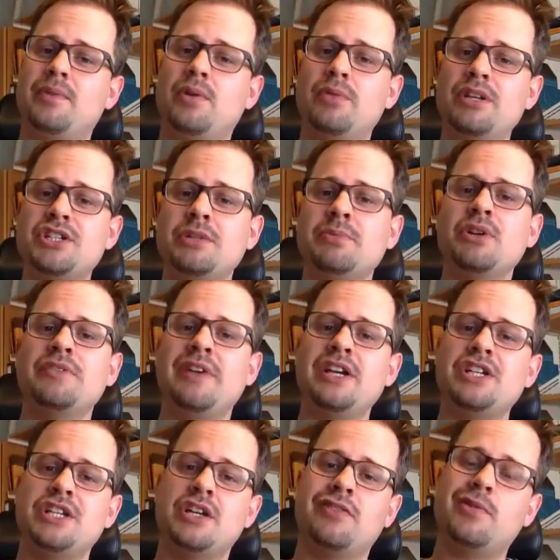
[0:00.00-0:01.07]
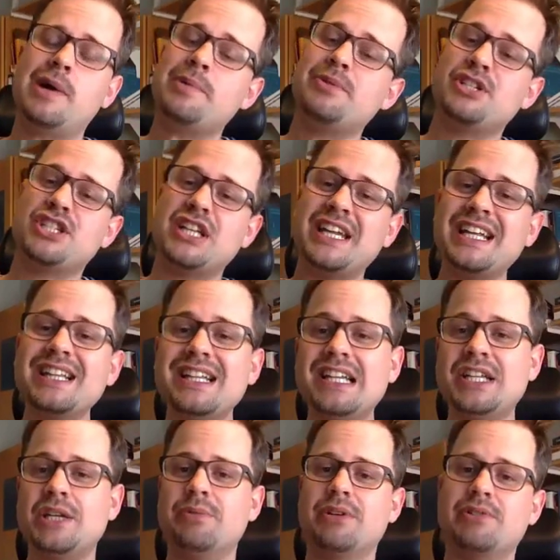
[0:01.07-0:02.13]
original motivation of why we're studying the
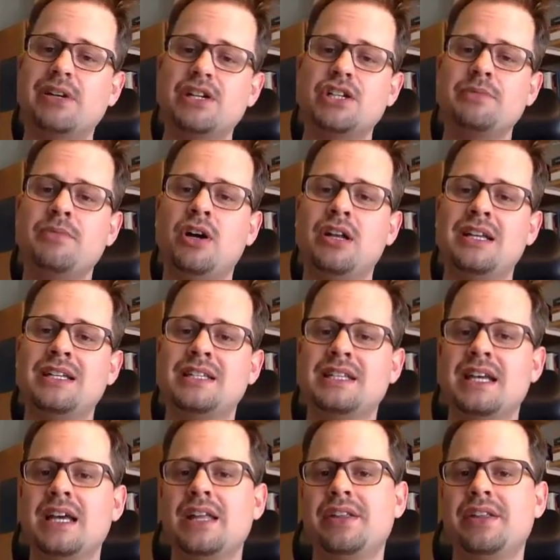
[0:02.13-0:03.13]
linear regression model is